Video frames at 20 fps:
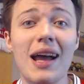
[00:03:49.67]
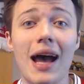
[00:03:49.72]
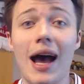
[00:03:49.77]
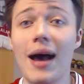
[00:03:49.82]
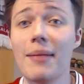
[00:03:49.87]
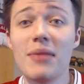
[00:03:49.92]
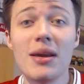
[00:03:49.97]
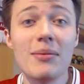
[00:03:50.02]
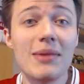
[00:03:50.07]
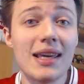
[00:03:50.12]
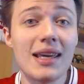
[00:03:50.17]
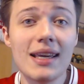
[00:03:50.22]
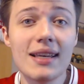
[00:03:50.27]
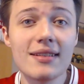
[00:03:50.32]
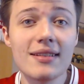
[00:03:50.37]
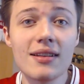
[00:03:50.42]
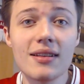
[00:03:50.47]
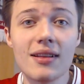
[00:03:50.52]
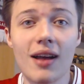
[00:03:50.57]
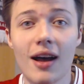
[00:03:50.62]
And maybe he
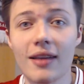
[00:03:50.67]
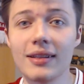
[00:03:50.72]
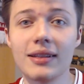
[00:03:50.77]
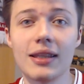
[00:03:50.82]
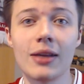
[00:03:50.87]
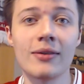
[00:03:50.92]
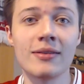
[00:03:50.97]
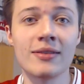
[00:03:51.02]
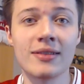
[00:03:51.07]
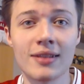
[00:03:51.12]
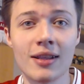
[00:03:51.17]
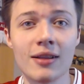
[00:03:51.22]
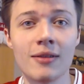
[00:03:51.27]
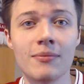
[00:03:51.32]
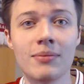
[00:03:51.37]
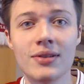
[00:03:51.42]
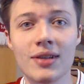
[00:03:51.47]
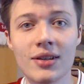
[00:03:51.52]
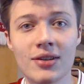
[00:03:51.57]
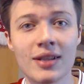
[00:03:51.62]
isn't. I think there is still a
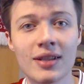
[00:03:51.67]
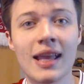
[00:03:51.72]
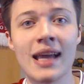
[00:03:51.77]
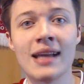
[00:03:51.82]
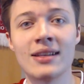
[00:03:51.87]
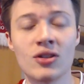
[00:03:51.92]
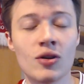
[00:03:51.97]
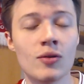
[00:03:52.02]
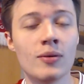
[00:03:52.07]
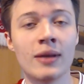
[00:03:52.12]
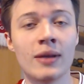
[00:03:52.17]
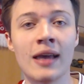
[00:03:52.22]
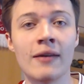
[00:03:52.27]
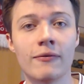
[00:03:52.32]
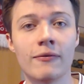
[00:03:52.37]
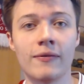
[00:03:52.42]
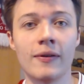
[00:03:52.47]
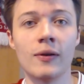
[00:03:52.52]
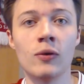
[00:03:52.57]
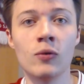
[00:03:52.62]
position there to get
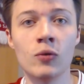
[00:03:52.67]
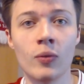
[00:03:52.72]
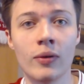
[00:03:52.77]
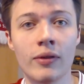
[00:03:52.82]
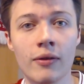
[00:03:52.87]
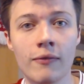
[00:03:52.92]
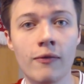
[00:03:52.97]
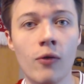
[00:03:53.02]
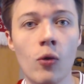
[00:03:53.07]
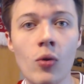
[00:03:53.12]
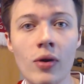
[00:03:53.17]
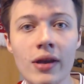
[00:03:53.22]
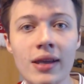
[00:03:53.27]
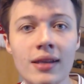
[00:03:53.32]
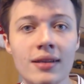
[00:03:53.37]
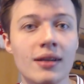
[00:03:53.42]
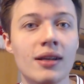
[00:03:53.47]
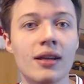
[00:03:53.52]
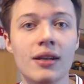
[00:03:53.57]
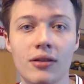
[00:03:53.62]
filled with a
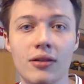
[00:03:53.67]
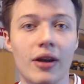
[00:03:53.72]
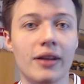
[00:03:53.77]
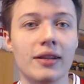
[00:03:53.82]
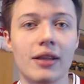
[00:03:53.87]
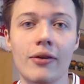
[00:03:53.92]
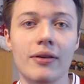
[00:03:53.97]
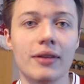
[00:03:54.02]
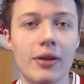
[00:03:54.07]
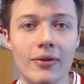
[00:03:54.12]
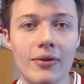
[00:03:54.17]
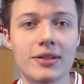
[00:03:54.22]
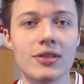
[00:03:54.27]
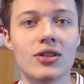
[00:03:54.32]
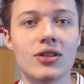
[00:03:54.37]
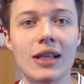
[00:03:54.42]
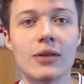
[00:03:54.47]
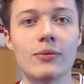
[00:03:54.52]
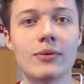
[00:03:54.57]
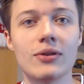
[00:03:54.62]
void. Like there is a
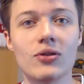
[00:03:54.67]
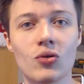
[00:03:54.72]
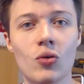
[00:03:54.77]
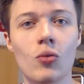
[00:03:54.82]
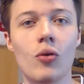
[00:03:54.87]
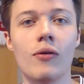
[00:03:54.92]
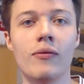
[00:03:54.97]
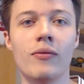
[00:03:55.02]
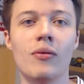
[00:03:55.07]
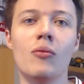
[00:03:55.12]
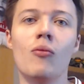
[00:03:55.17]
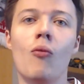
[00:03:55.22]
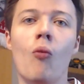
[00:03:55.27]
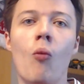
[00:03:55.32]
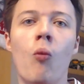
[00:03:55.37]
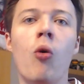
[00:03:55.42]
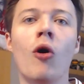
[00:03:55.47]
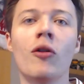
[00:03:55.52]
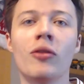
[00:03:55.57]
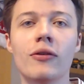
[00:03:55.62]
genuine sort of
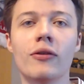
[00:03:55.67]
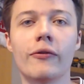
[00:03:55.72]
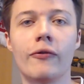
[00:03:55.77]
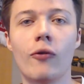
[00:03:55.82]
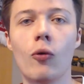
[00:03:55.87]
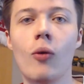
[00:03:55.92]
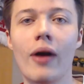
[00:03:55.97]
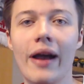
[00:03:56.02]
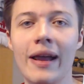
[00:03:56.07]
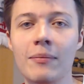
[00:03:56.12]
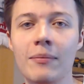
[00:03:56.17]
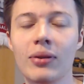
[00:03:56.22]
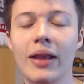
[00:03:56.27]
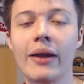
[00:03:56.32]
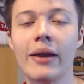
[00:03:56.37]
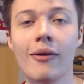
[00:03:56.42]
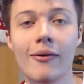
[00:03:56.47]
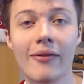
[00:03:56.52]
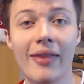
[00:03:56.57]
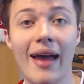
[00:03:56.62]
want for a
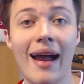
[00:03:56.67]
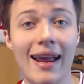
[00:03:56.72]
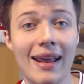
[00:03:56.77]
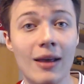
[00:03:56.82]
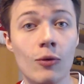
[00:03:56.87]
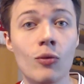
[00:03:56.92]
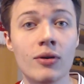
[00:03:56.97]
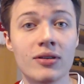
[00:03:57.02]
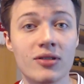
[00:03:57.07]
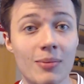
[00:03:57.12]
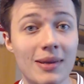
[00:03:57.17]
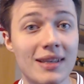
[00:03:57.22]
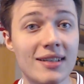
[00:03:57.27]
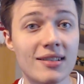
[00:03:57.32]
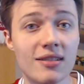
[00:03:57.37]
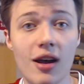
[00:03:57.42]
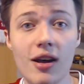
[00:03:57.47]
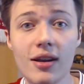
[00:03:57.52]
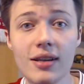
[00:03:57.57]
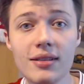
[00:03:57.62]
player of that ilk to be
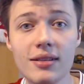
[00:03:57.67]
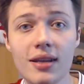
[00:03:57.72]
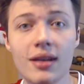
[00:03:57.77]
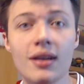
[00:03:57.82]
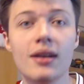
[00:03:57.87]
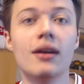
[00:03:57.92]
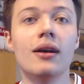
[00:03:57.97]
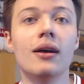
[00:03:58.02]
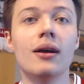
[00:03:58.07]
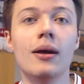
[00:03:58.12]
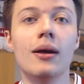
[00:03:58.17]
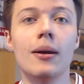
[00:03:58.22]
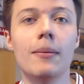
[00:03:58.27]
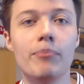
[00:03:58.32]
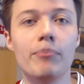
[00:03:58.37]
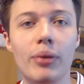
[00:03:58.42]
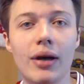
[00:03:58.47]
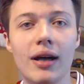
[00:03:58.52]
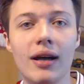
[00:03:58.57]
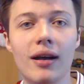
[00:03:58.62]
signed.
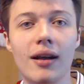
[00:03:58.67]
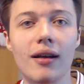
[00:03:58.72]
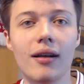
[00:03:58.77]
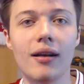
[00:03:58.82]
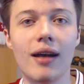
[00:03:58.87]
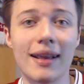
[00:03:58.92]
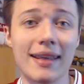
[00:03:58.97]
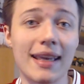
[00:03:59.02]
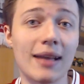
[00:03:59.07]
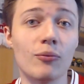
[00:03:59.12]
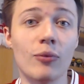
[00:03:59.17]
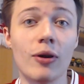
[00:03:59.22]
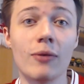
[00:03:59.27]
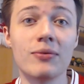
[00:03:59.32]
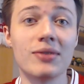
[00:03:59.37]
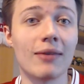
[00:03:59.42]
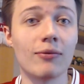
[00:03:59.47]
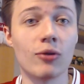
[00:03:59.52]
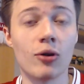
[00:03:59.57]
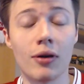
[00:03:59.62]
But again, we
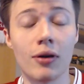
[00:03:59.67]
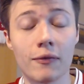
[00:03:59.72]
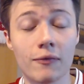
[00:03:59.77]
obviously haven't got a